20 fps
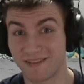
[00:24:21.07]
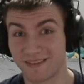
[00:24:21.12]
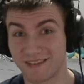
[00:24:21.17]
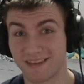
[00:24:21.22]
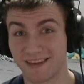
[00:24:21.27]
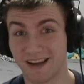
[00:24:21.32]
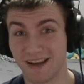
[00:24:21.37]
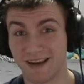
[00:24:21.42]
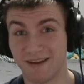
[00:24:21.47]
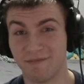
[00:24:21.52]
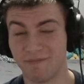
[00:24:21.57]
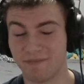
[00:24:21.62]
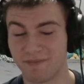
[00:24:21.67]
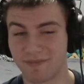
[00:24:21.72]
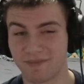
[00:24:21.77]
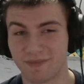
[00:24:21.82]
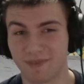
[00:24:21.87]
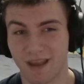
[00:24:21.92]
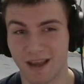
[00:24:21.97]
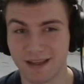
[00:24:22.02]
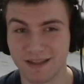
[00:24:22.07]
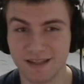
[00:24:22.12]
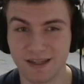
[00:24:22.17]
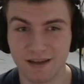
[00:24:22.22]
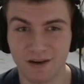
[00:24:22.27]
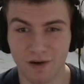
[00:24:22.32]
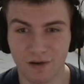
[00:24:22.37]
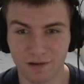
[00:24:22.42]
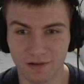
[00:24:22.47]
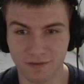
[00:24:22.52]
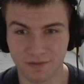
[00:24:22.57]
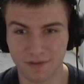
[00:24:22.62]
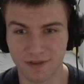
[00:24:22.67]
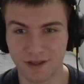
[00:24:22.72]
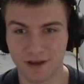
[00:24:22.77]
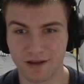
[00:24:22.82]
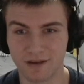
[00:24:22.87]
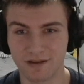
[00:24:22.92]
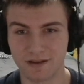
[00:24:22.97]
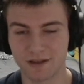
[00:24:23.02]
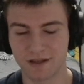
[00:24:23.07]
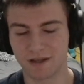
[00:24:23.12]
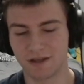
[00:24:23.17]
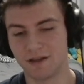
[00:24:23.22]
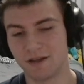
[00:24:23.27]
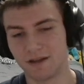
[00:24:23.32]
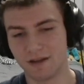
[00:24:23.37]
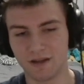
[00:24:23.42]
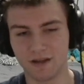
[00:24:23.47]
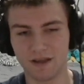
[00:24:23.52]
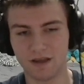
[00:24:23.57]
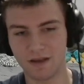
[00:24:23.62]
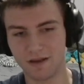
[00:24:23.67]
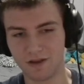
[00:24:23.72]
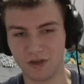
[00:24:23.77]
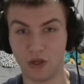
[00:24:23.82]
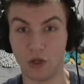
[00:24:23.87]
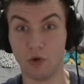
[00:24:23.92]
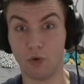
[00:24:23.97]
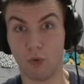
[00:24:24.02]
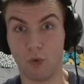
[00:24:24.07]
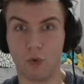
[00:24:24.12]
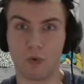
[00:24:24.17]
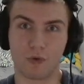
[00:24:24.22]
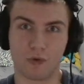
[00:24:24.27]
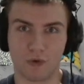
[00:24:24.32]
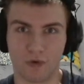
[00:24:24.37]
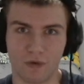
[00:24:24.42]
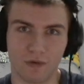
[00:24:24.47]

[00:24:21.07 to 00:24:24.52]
I did all of the in order